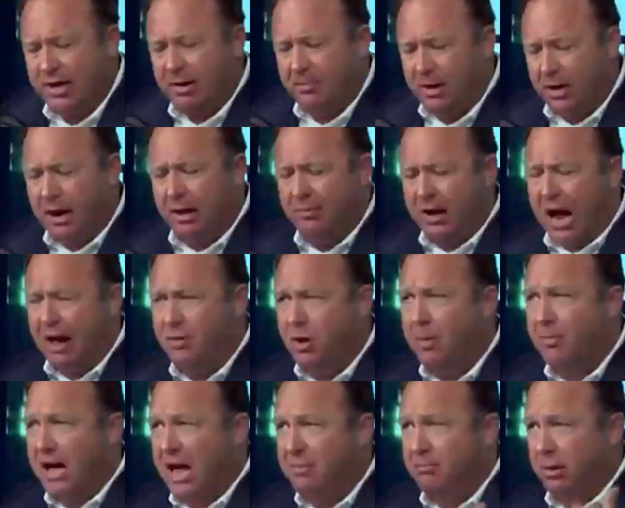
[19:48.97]
I mean, I know
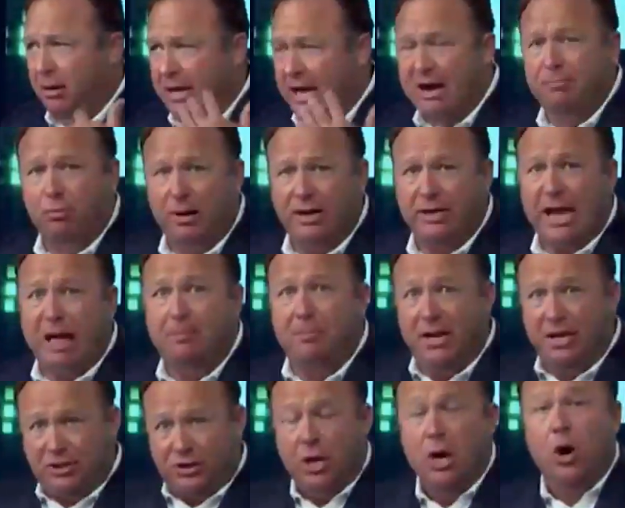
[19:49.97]
I'm kind of belaboring that, but
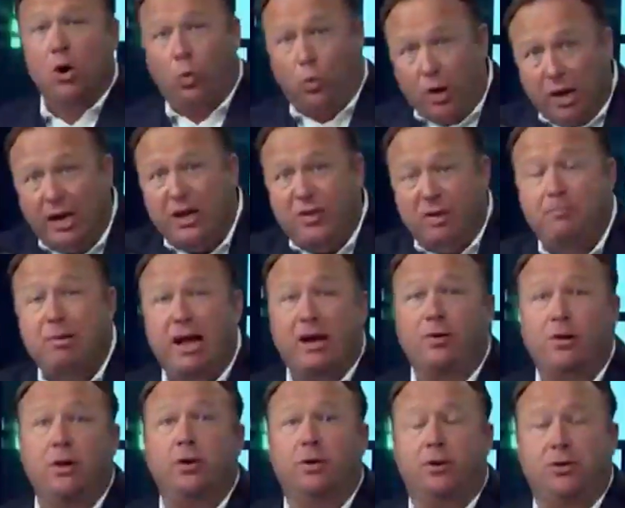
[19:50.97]
it's really the big
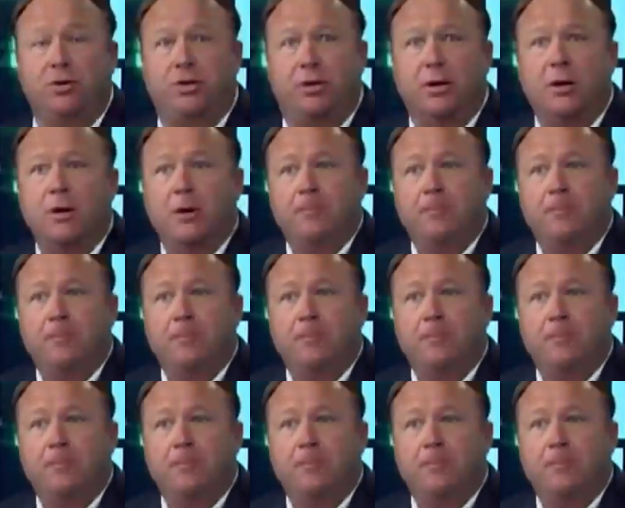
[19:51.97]
news